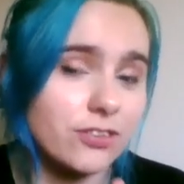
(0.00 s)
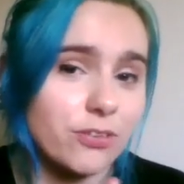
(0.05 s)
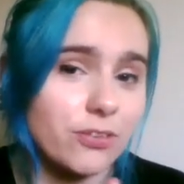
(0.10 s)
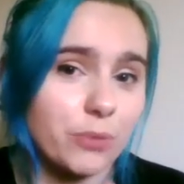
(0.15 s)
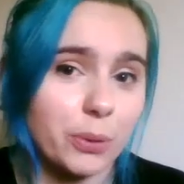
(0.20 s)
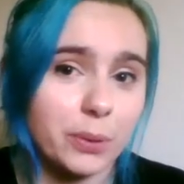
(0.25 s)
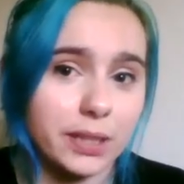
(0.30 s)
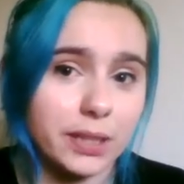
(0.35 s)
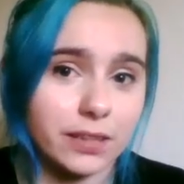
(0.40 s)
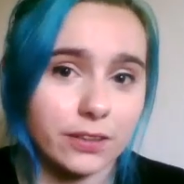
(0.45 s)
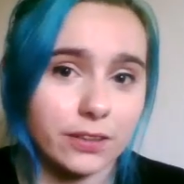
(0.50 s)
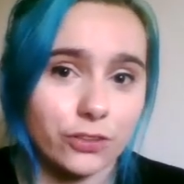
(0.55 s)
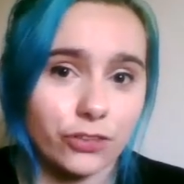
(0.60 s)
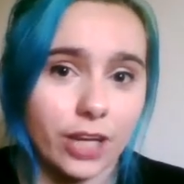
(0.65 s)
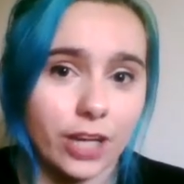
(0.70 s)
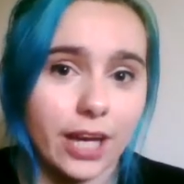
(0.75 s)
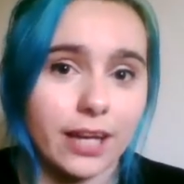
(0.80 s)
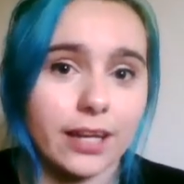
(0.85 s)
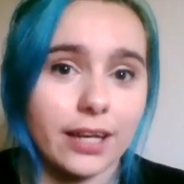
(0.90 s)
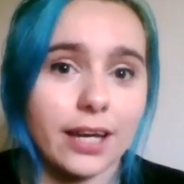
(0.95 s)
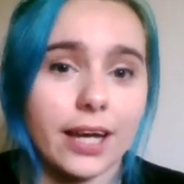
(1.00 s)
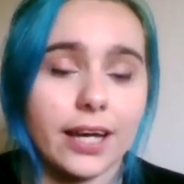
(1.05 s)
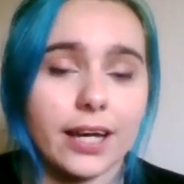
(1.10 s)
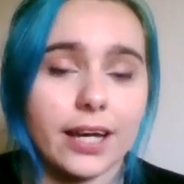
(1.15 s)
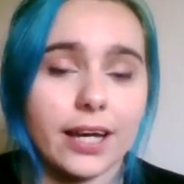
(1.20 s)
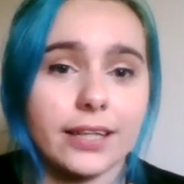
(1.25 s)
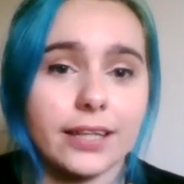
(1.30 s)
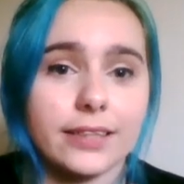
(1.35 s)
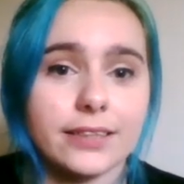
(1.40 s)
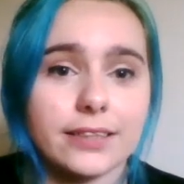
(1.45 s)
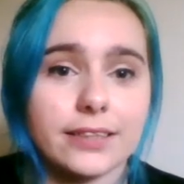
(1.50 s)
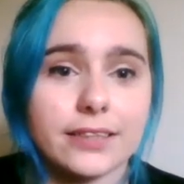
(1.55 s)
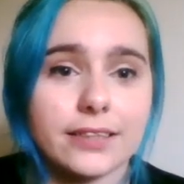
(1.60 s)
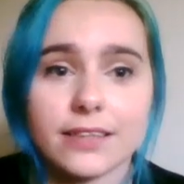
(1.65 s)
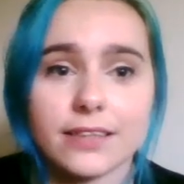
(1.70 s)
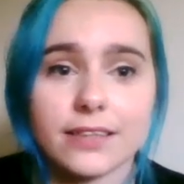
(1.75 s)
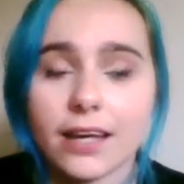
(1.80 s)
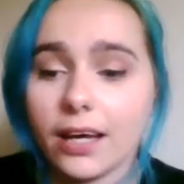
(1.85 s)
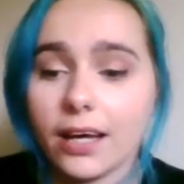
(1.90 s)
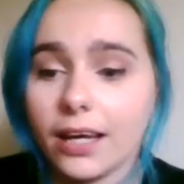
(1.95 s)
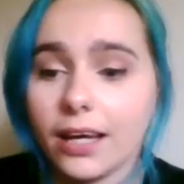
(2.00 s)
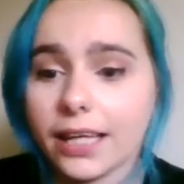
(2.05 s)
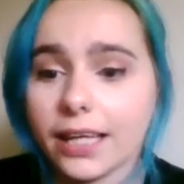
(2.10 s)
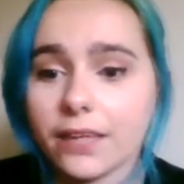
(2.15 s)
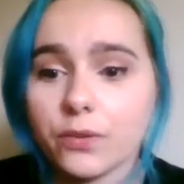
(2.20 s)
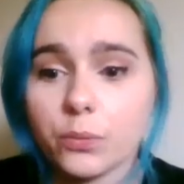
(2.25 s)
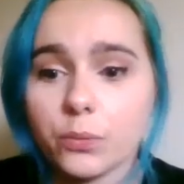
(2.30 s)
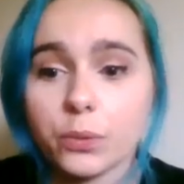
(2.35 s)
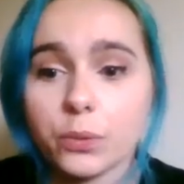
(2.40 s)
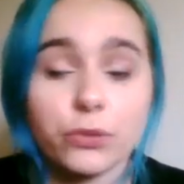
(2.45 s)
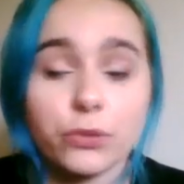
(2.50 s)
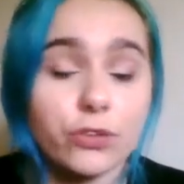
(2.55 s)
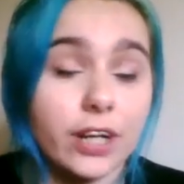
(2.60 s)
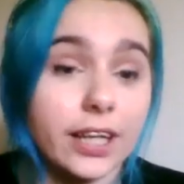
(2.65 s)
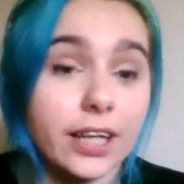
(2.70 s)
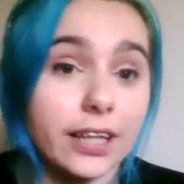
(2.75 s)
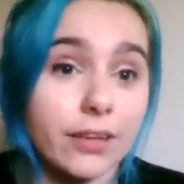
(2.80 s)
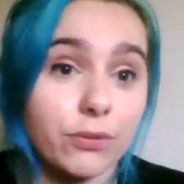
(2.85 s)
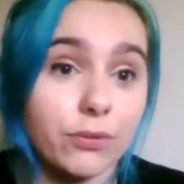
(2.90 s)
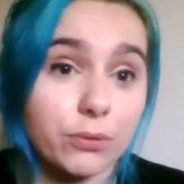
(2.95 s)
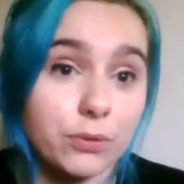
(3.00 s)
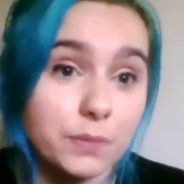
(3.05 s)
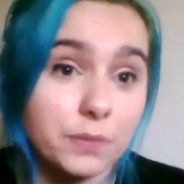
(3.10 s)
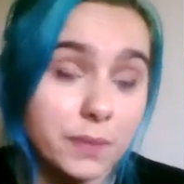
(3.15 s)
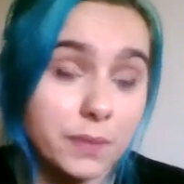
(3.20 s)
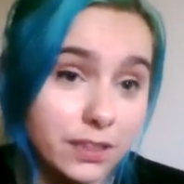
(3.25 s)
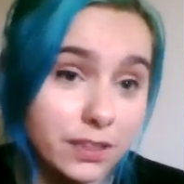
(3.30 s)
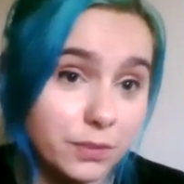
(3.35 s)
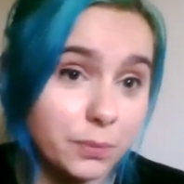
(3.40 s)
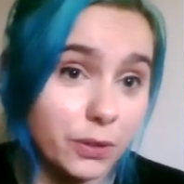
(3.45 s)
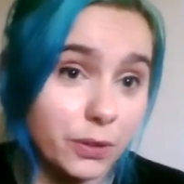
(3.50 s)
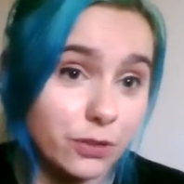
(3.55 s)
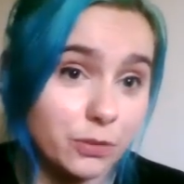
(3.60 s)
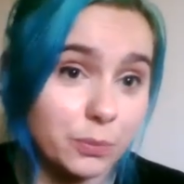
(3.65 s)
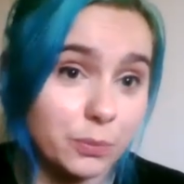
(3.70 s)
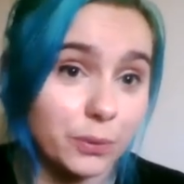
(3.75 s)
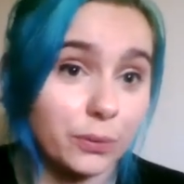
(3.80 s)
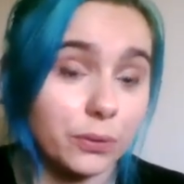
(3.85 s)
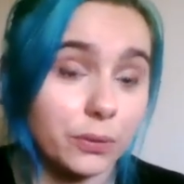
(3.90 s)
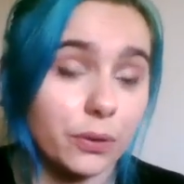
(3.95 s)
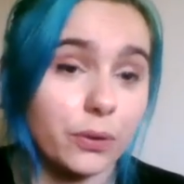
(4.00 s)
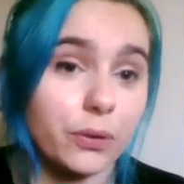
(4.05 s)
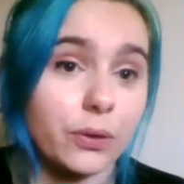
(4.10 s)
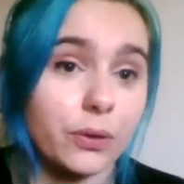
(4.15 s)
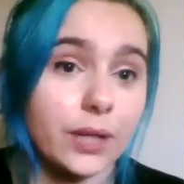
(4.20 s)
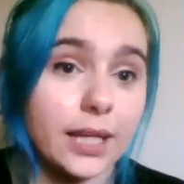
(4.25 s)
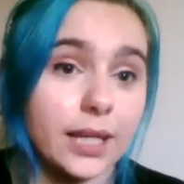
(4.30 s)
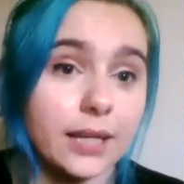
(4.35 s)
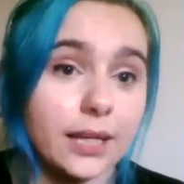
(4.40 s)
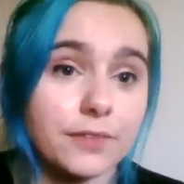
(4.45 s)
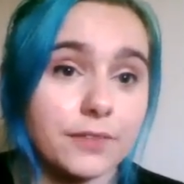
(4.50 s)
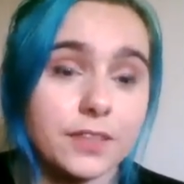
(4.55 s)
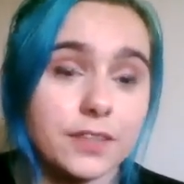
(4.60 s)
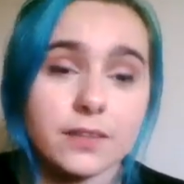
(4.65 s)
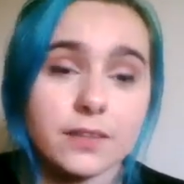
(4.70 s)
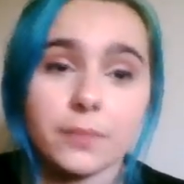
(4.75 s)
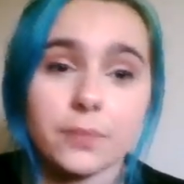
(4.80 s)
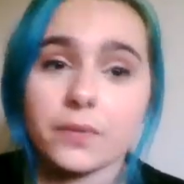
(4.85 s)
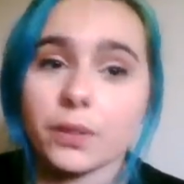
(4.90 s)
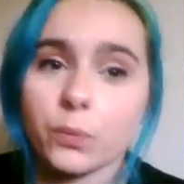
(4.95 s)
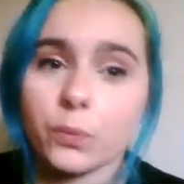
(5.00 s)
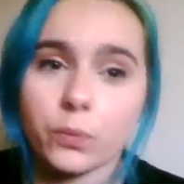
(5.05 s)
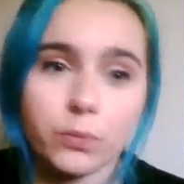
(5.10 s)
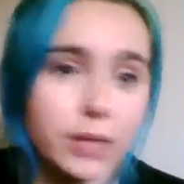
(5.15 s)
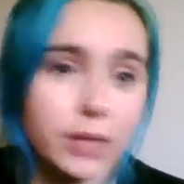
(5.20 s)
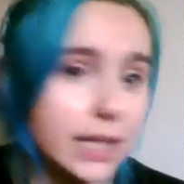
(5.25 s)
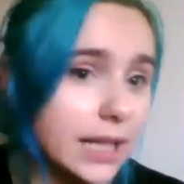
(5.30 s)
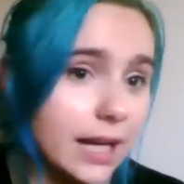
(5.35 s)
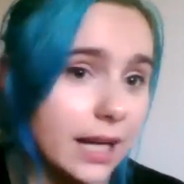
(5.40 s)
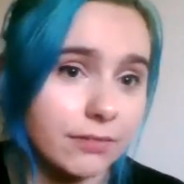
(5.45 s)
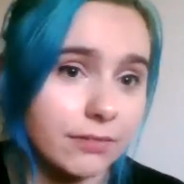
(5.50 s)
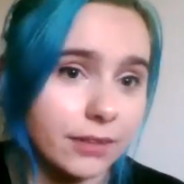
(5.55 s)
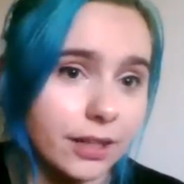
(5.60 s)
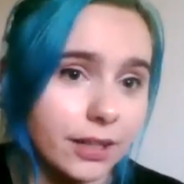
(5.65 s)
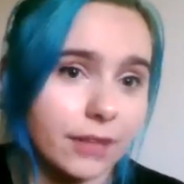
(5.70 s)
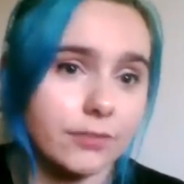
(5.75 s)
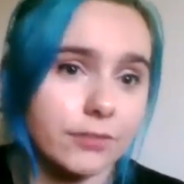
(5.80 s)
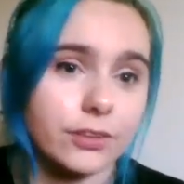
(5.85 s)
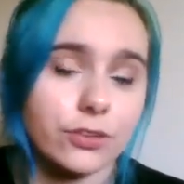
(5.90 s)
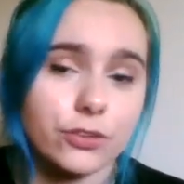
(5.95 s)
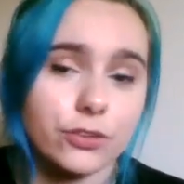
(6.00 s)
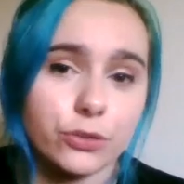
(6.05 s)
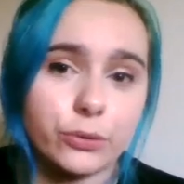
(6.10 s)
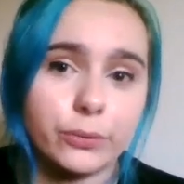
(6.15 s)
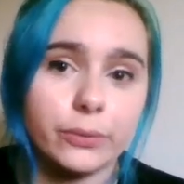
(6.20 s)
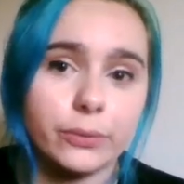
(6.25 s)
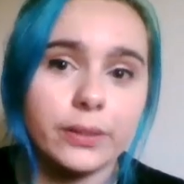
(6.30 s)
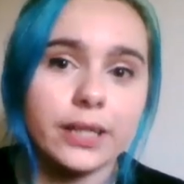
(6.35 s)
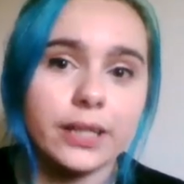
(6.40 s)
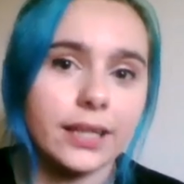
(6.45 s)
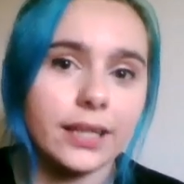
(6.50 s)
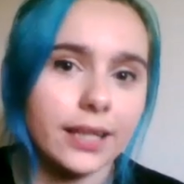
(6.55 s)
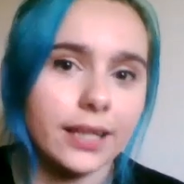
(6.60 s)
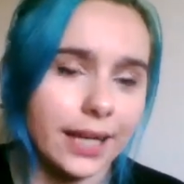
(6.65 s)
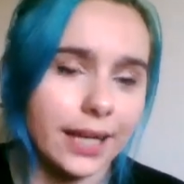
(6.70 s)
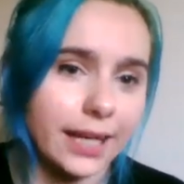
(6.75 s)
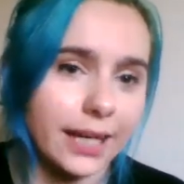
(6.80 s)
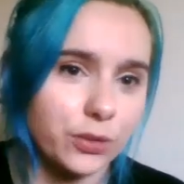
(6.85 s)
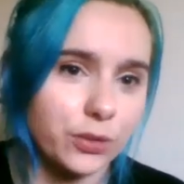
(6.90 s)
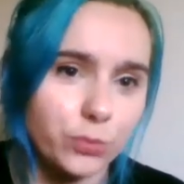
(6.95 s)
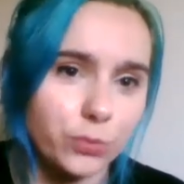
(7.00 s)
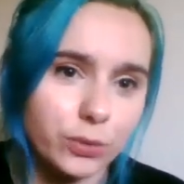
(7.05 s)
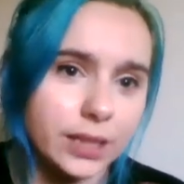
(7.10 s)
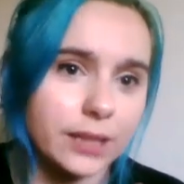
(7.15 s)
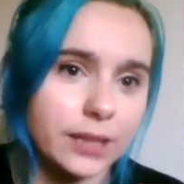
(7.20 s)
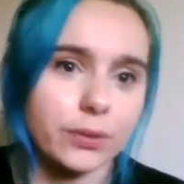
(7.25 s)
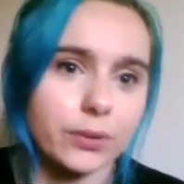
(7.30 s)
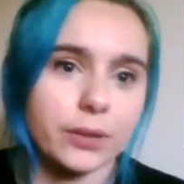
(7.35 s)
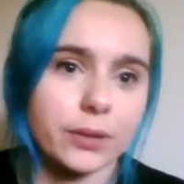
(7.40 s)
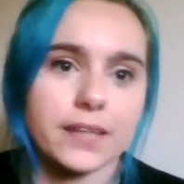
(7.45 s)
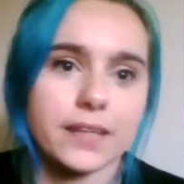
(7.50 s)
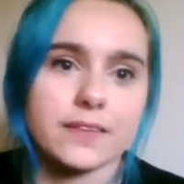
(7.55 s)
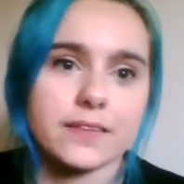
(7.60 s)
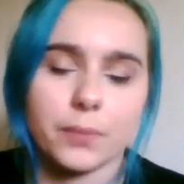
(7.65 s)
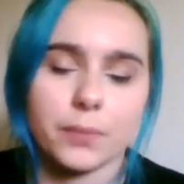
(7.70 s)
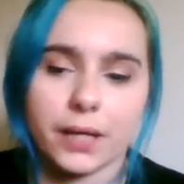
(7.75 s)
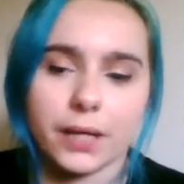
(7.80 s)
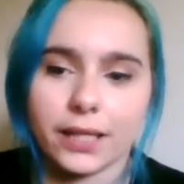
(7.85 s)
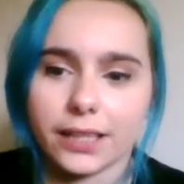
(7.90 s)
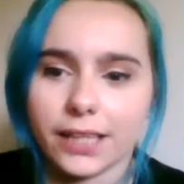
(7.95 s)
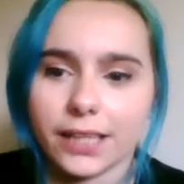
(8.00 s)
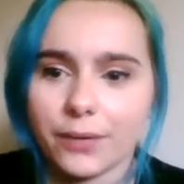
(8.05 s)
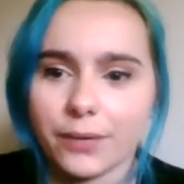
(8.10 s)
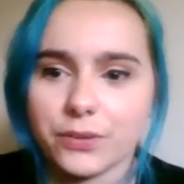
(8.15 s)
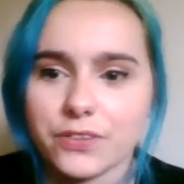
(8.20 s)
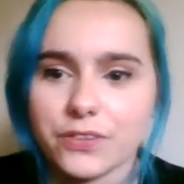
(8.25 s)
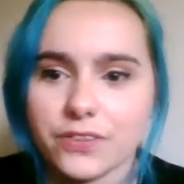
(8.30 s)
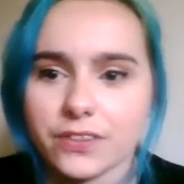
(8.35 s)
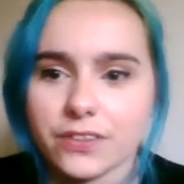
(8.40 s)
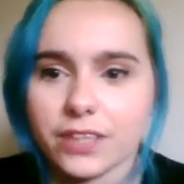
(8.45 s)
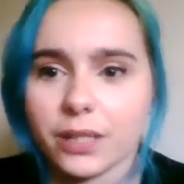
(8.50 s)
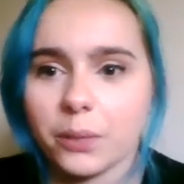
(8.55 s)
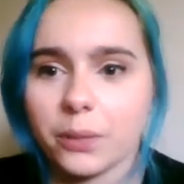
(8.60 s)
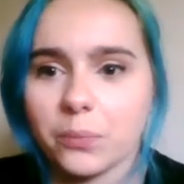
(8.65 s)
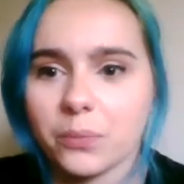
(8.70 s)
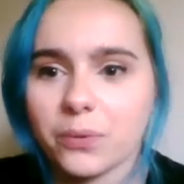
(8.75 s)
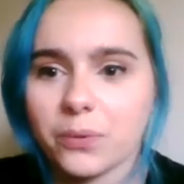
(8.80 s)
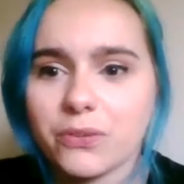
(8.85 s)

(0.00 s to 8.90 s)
Throw it in the chat, and either we'll try and get through as many as possible, or if it's something we really haven't covered at all and you really want to ask about it, now is the time.